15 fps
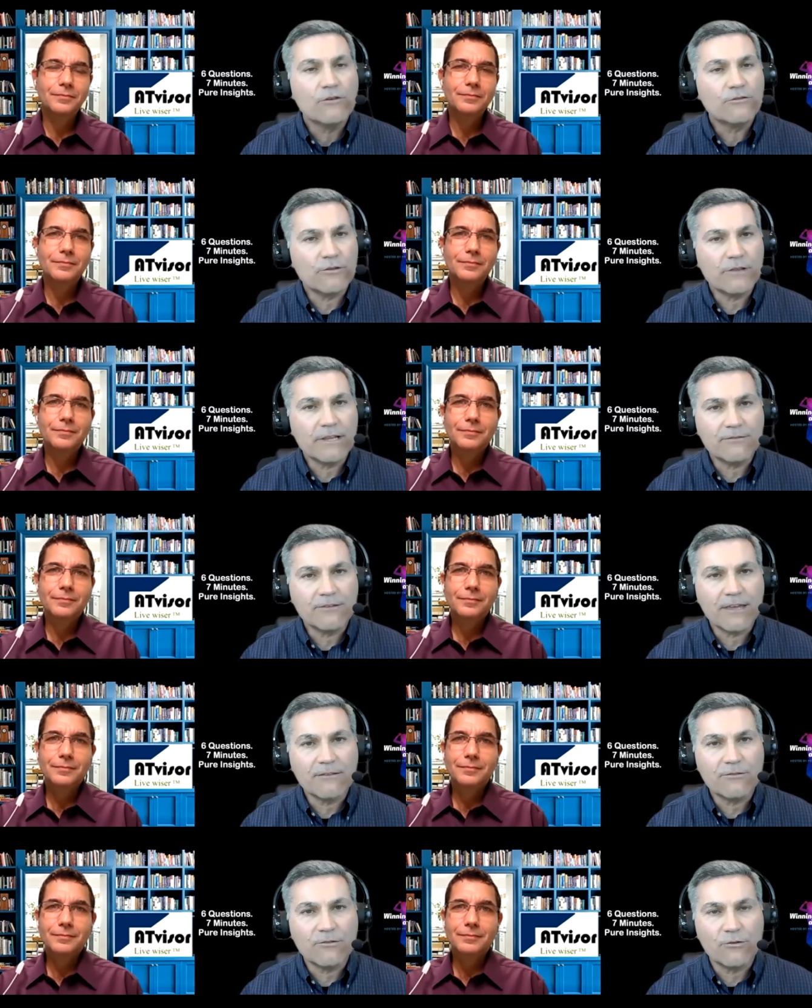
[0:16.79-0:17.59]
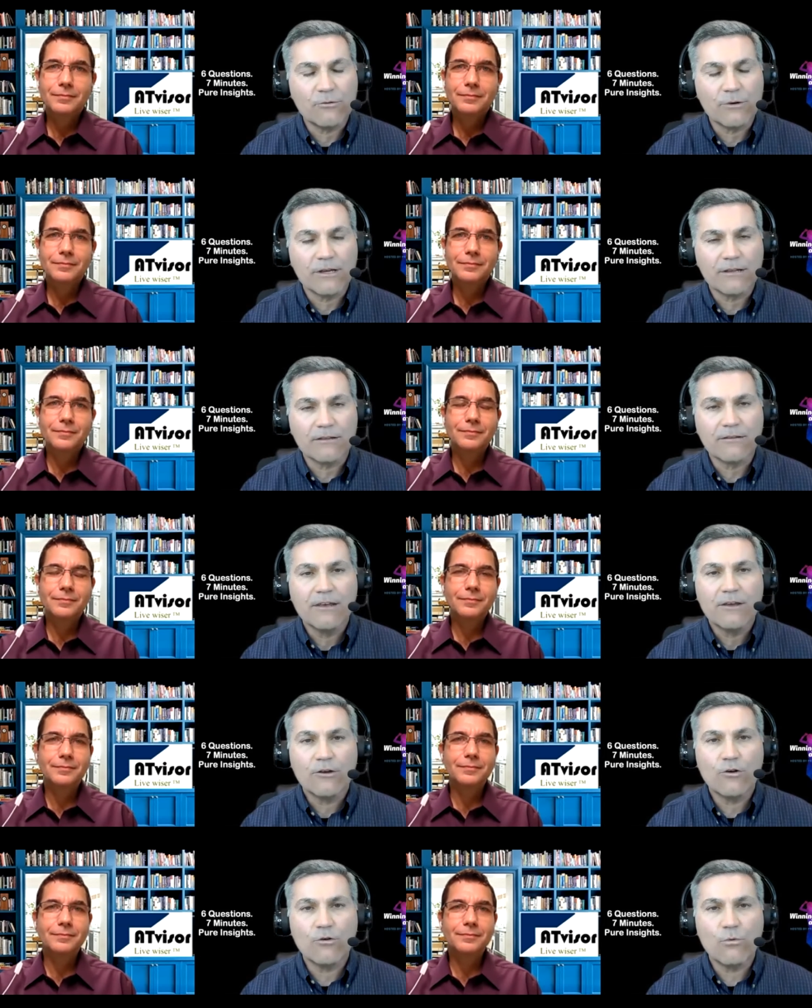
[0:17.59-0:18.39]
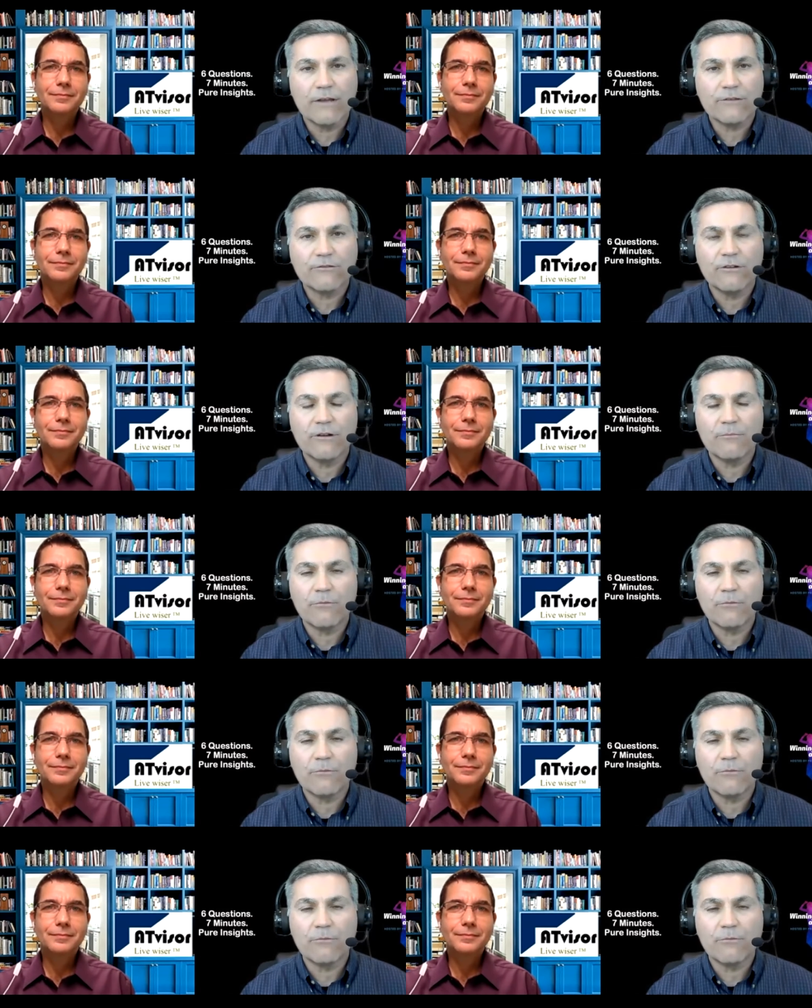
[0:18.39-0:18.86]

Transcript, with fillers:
Speaker 1: So let's get to it. Question